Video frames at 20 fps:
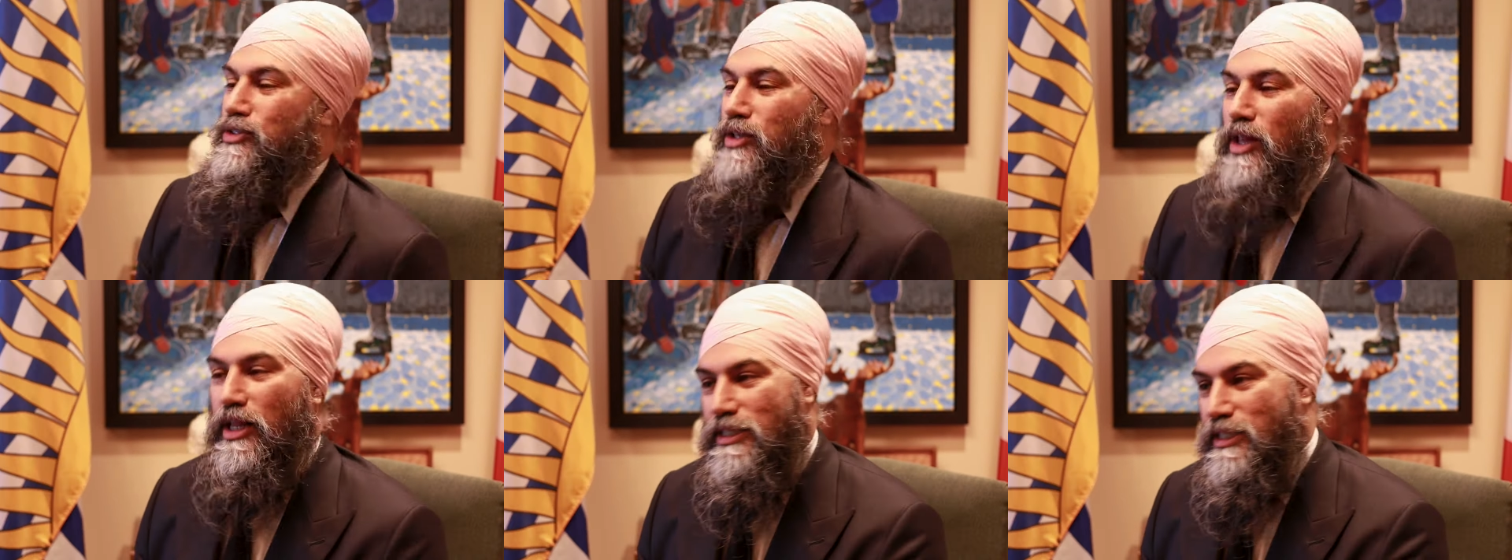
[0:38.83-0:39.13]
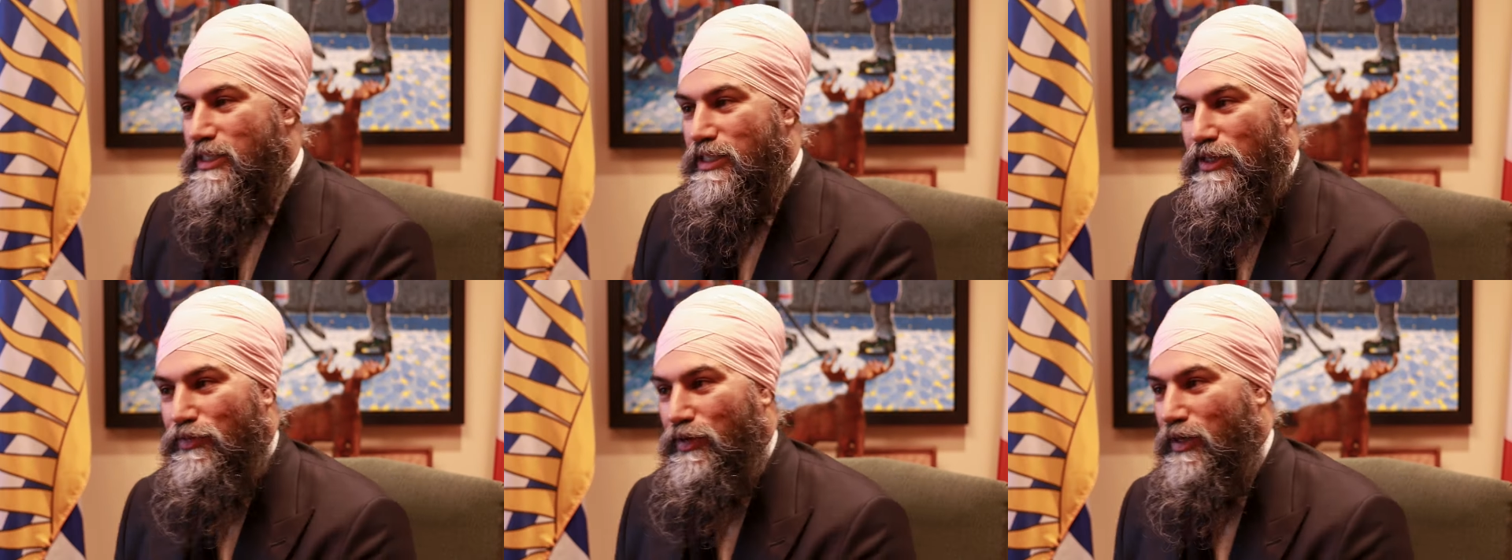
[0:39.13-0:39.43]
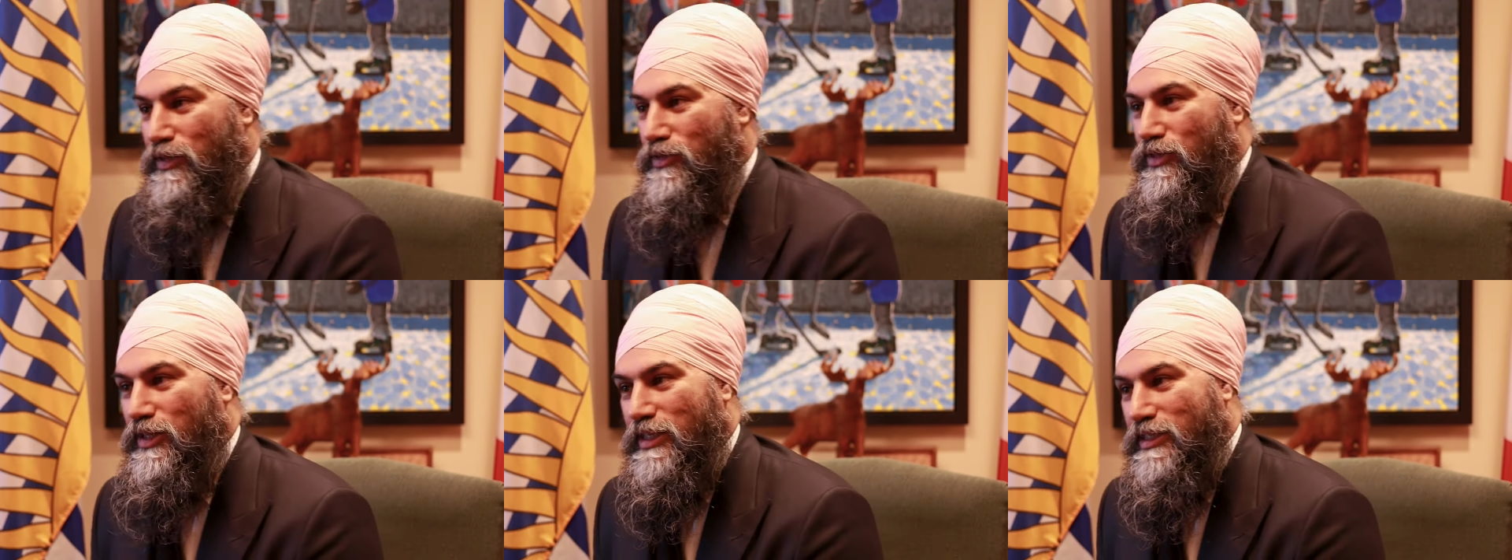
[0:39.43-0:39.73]
There's lots of stuff
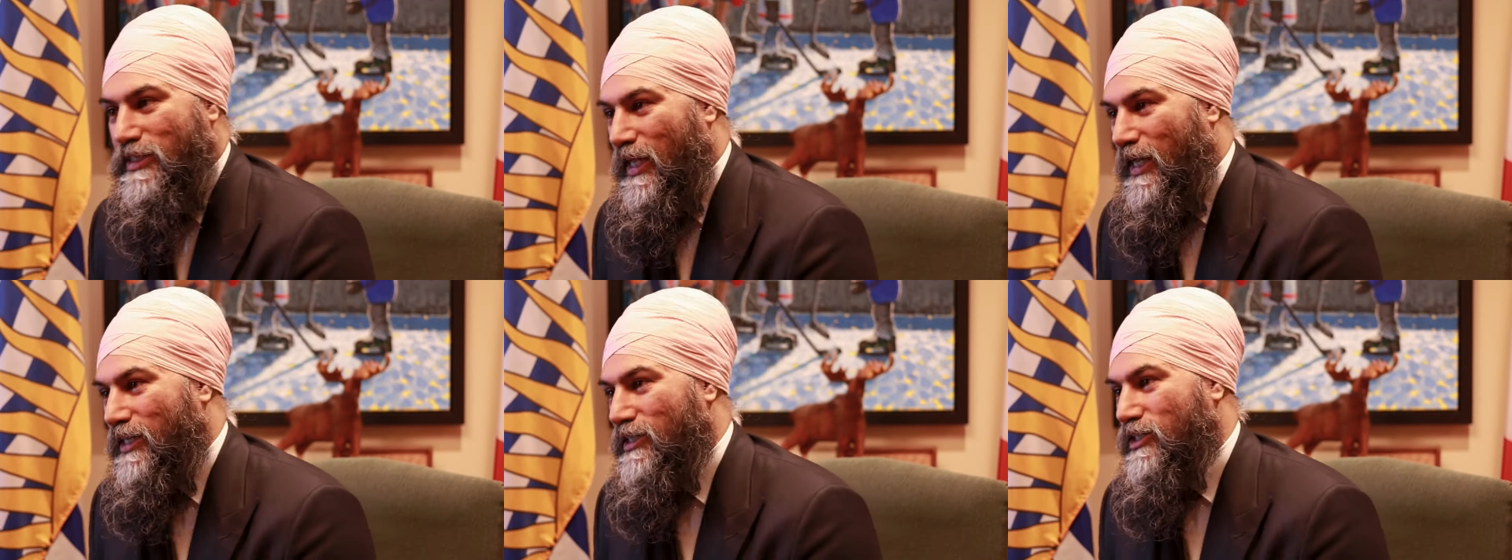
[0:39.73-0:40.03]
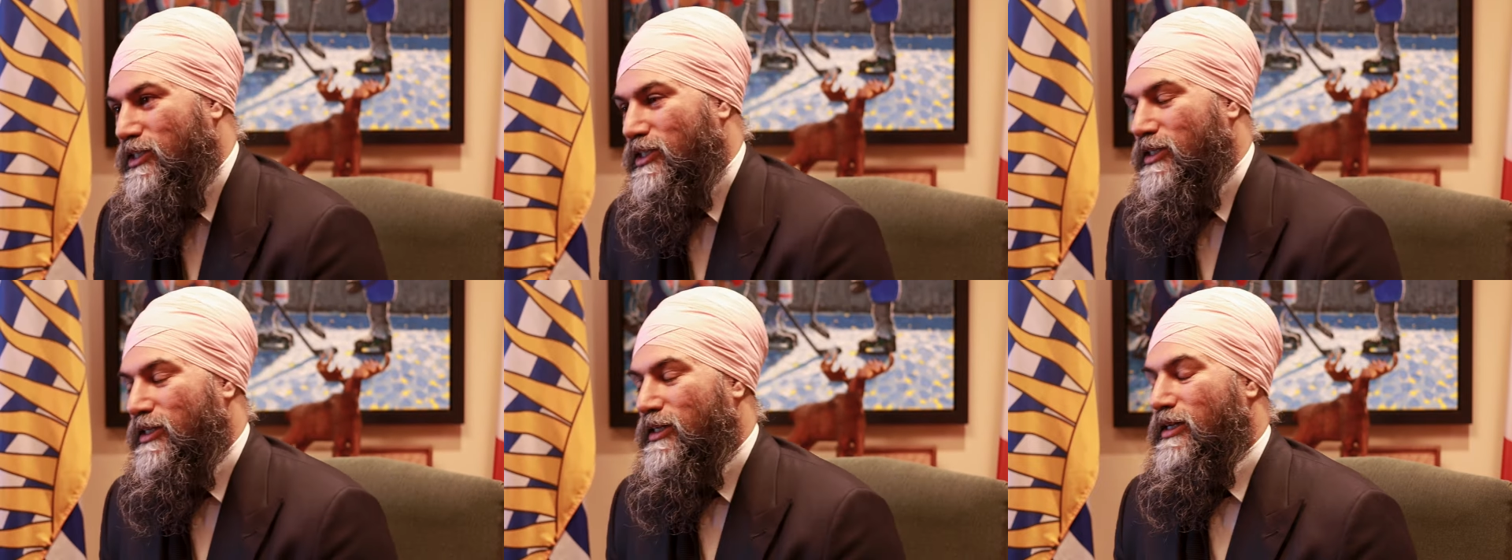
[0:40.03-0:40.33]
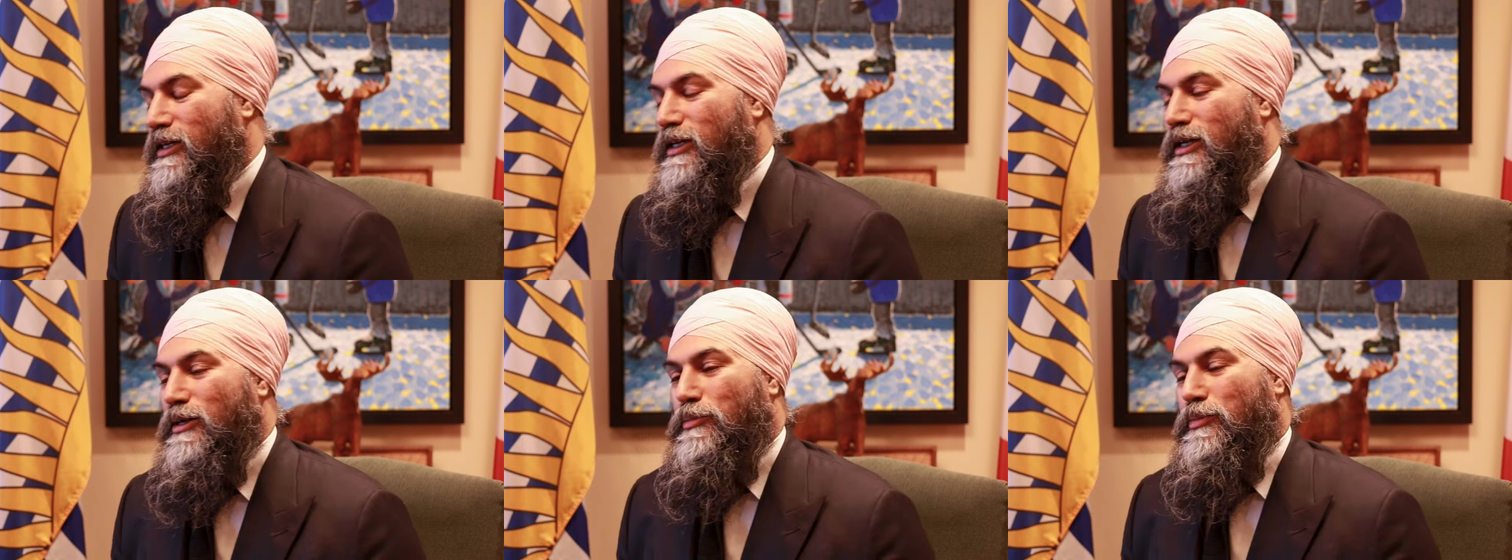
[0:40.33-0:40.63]
out there that's catchy,
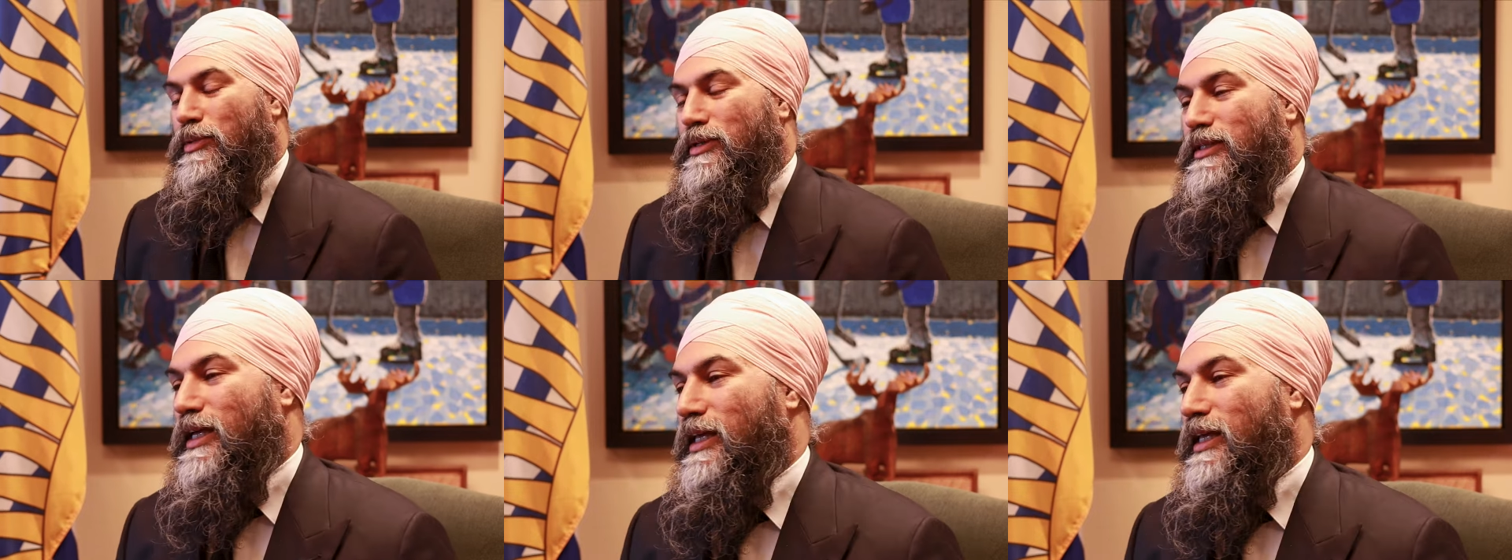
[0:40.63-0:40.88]
but